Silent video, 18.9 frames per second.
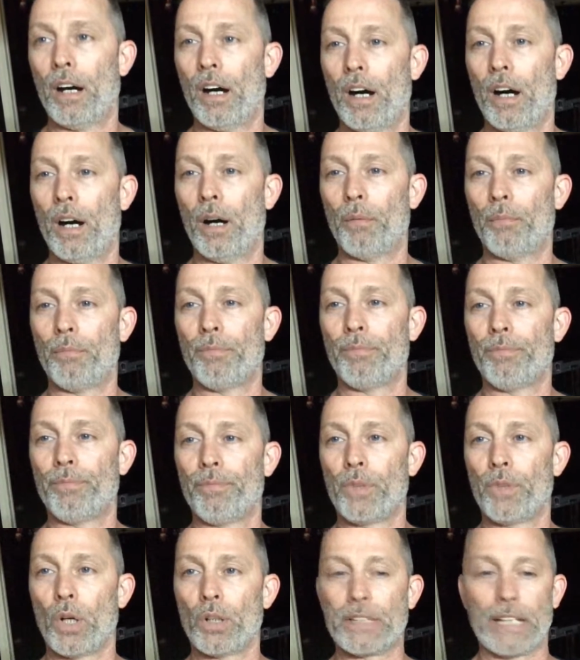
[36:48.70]

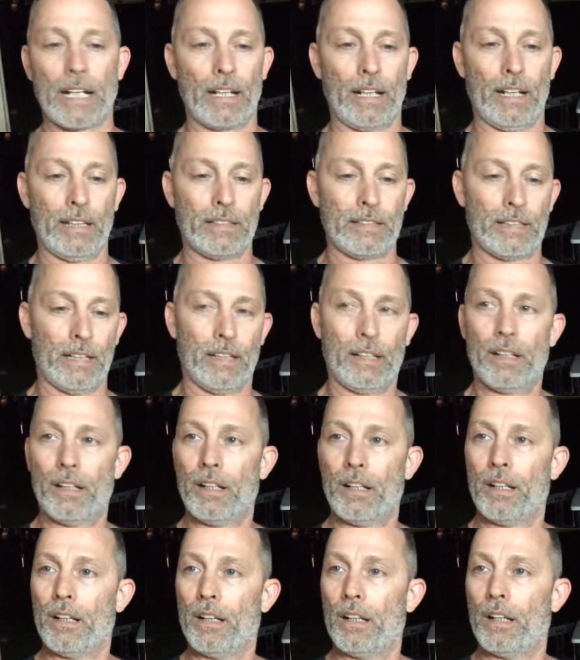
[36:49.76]
Y'all take it easy,
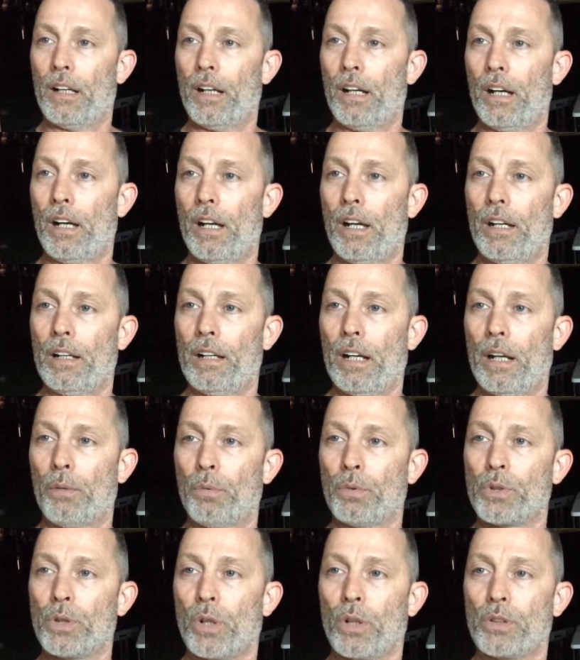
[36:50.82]
and I
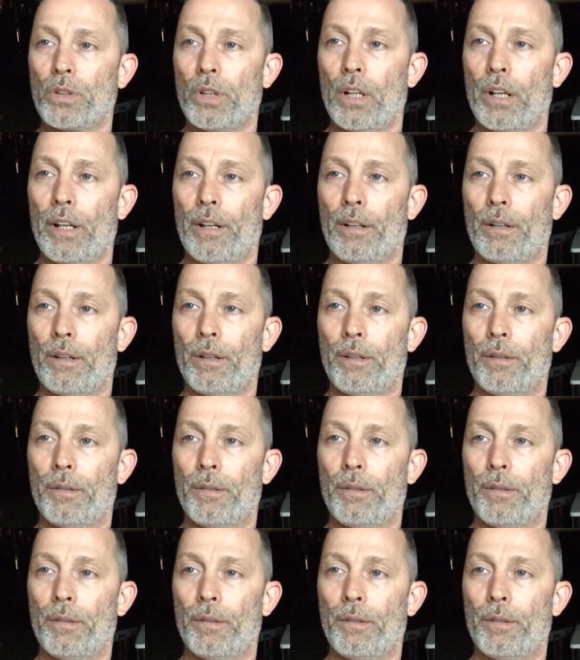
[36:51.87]
will talk to you later.